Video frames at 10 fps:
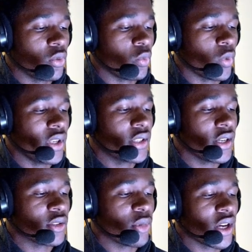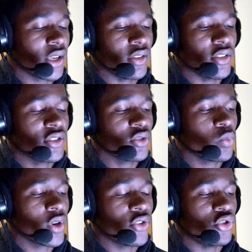White takes back, and this is
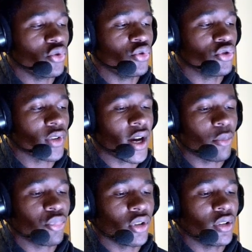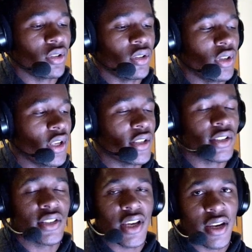where you drop an
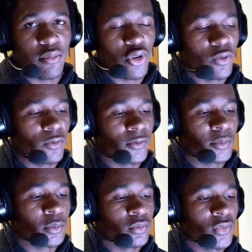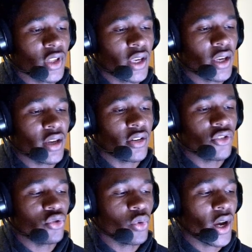insane move, and
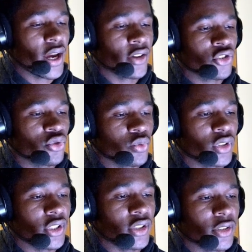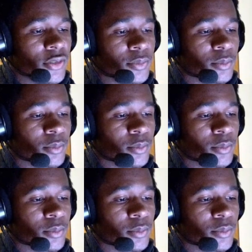you actually